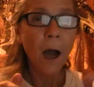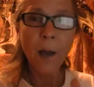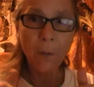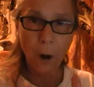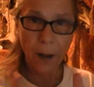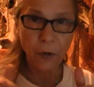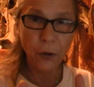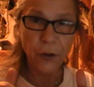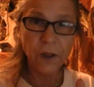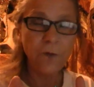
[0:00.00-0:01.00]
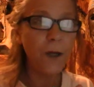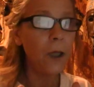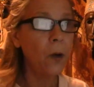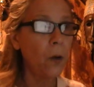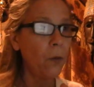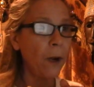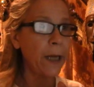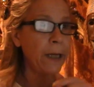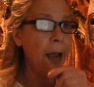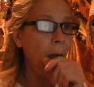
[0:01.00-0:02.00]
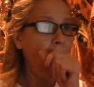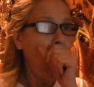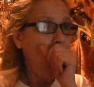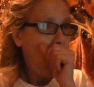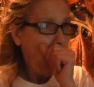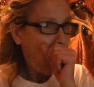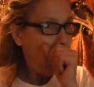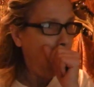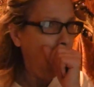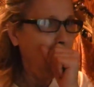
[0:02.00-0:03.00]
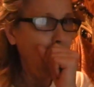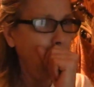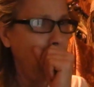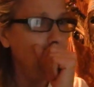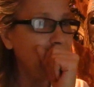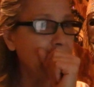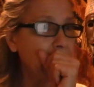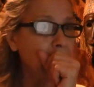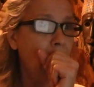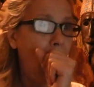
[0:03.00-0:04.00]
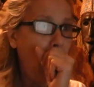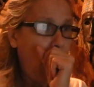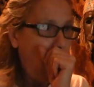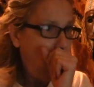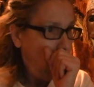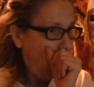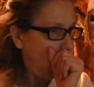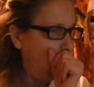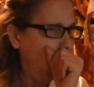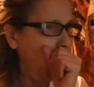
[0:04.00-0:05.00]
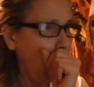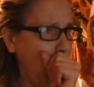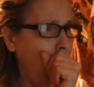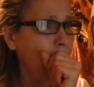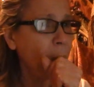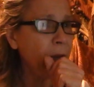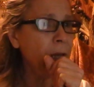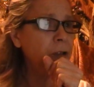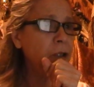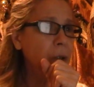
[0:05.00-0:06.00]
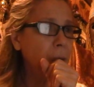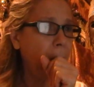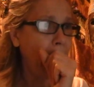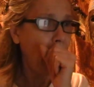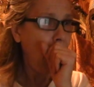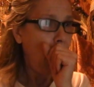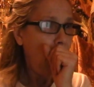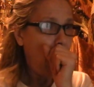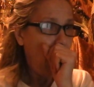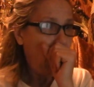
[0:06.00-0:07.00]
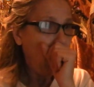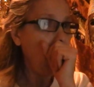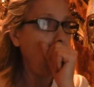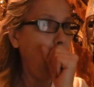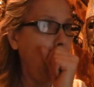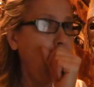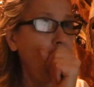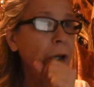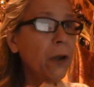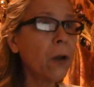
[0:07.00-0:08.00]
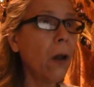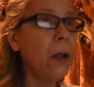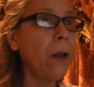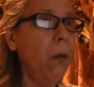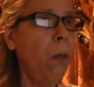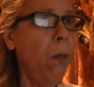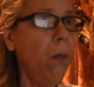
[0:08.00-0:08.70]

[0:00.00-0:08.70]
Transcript: I'm doing this video right now, because I went into, what do you call it?